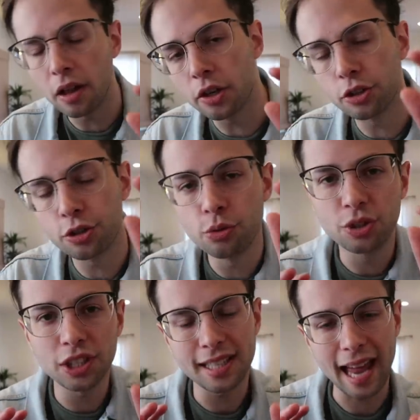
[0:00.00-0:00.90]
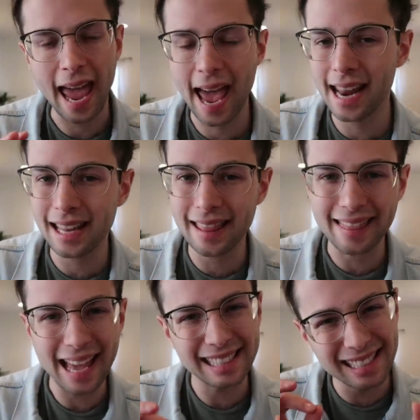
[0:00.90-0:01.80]
Others who just had
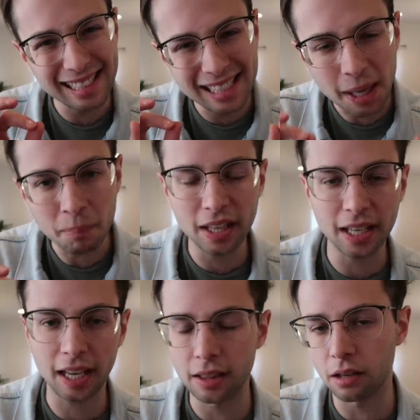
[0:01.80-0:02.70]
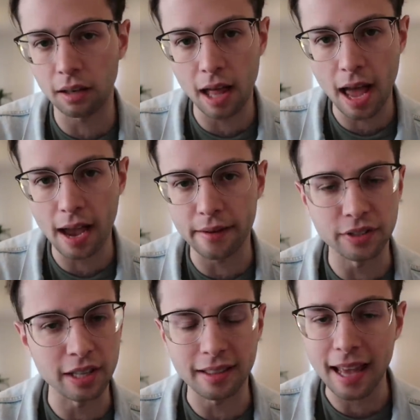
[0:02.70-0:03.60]
that something in their
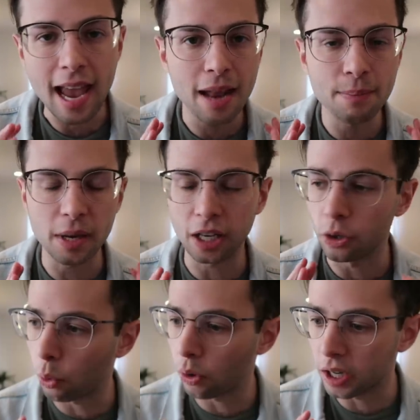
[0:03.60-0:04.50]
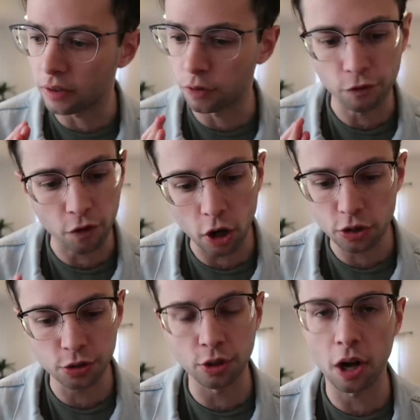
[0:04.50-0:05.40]
lives that they had been ignoring for far
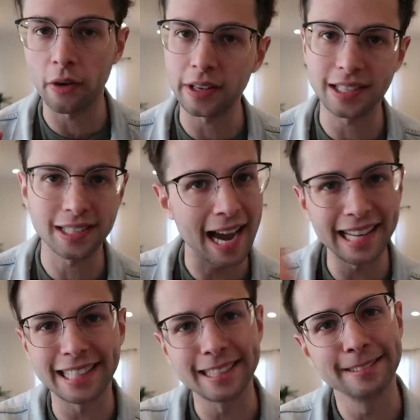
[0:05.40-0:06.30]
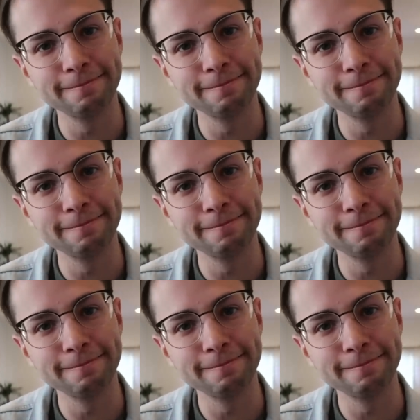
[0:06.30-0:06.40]
too long and decided